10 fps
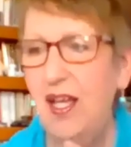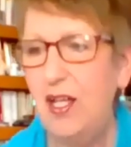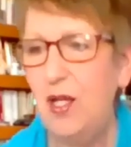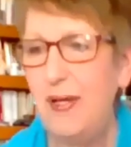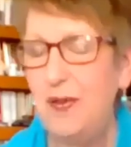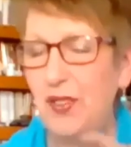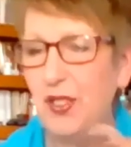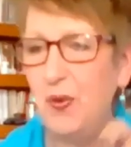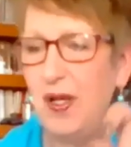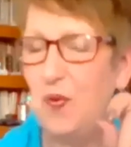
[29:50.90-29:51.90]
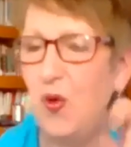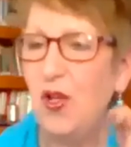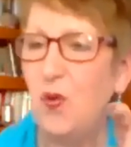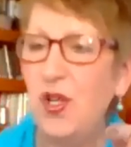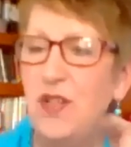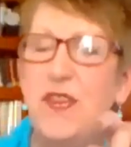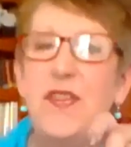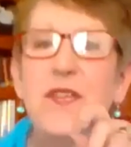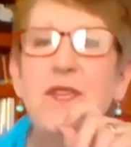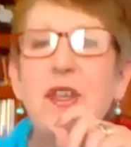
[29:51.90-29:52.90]
uh, about you and what, one of
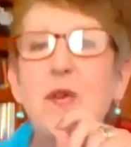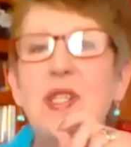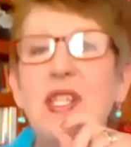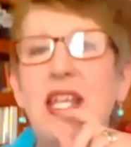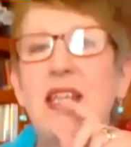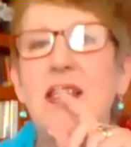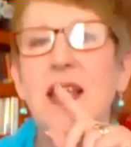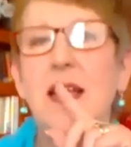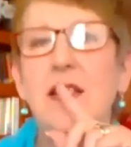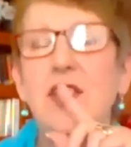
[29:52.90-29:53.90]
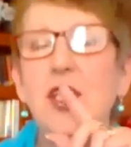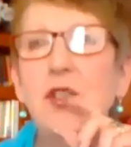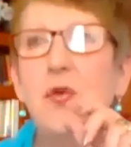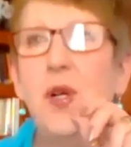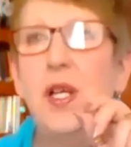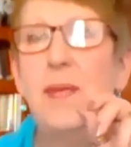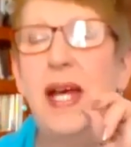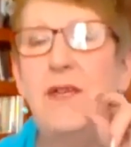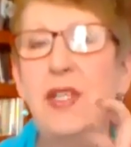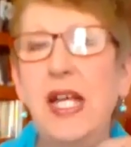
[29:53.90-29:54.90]
the, those is that you um,
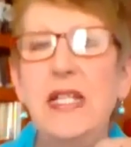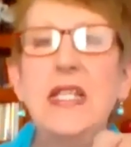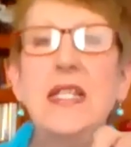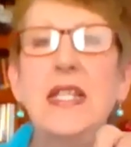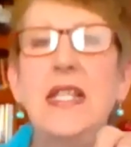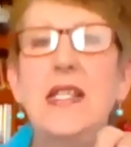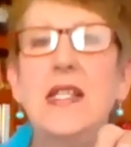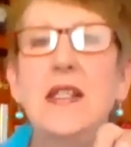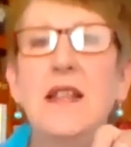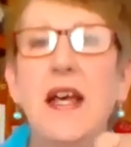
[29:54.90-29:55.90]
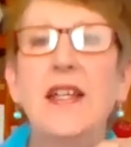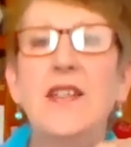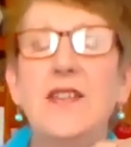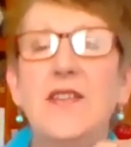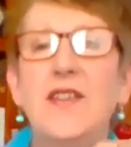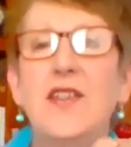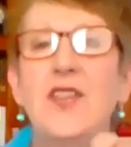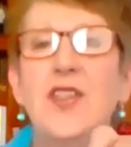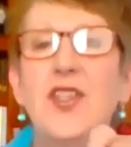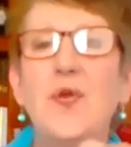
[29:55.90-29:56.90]
have a Cantonese guide that
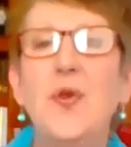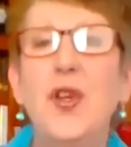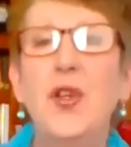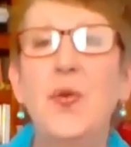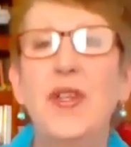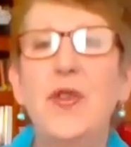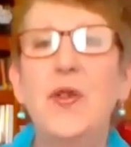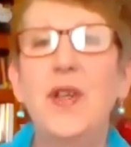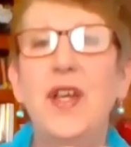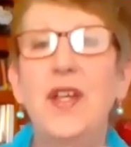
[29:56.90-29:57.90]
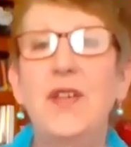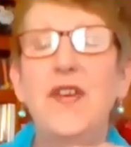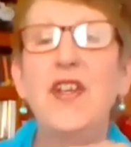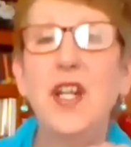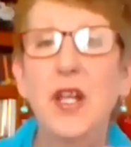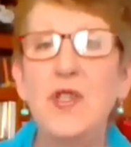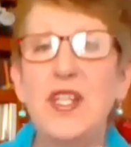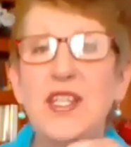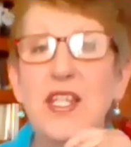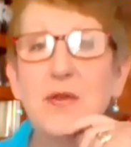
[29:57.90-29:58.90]
you work with uh, very
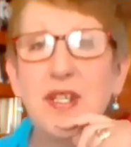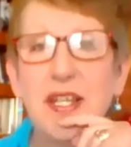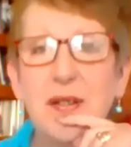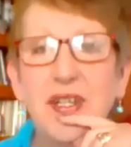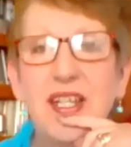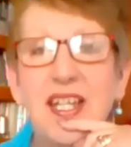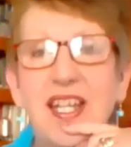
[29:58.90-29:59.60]
closely don't you?